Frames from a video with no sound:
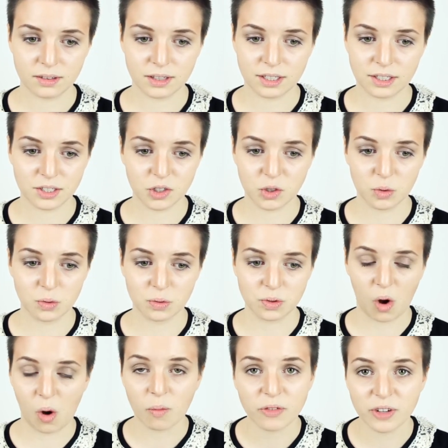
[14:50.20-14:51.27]
This is all
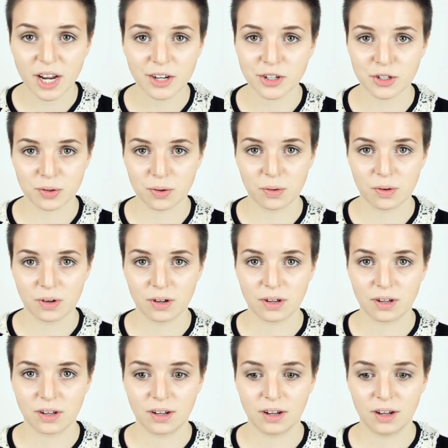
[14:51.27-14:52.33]
confidential.
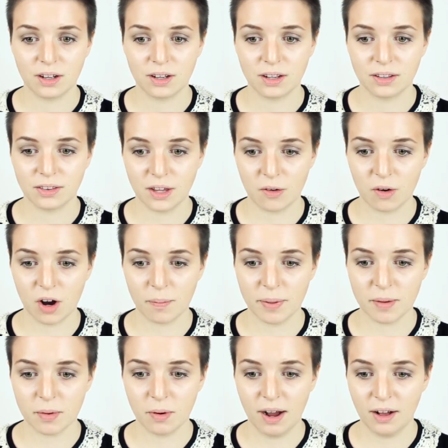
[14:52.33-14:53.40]
There are
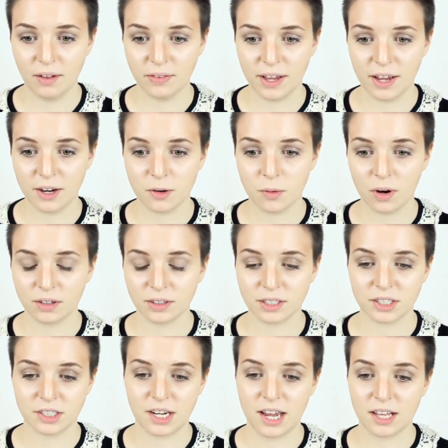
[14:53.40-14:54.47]
people out there who
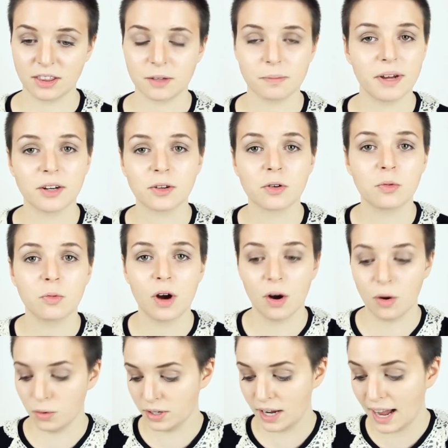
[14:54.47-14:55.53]
understand. The medical
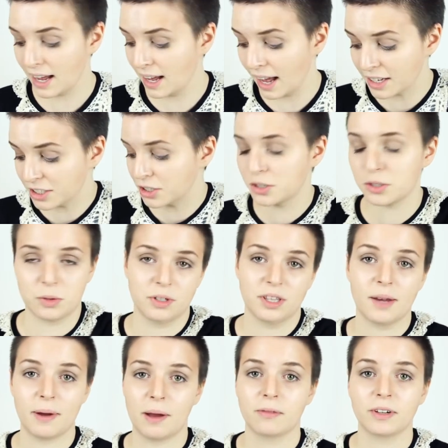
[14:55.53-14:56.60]
world, as you saw in
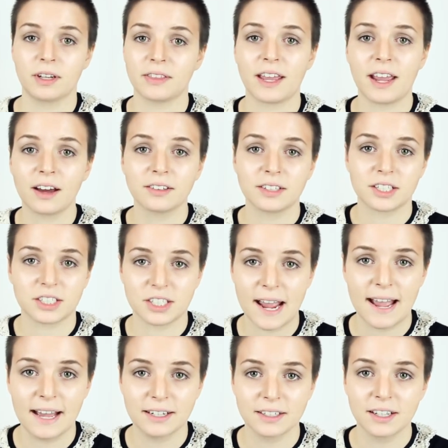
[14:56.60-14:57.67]
that pamphlet, they
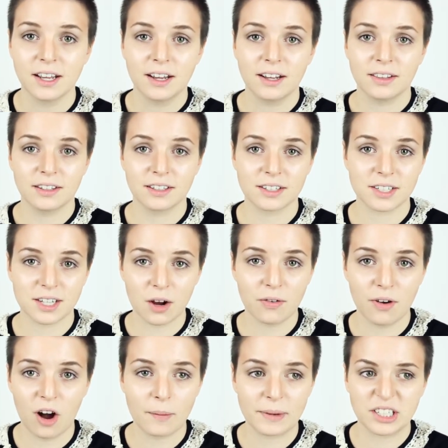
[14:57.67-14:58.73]
understand that
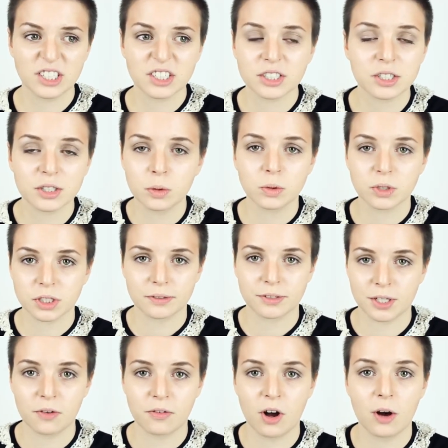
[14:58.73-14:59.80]
self harming, just thoughts of
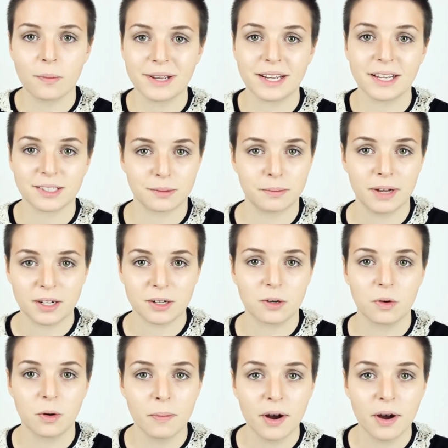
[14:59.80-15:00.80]
self harming, is a medical